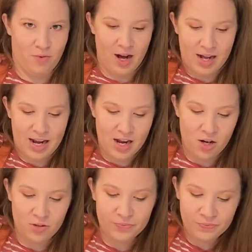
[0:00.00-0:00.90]
right
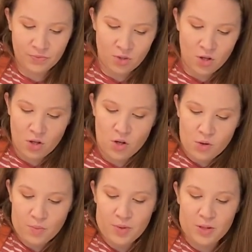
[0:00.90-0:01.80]
now
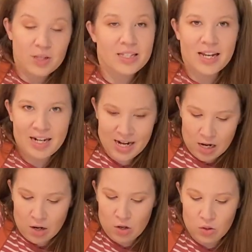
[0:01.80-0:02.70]
with staying
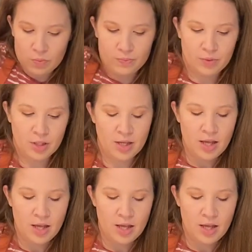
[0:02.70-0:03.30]
at home.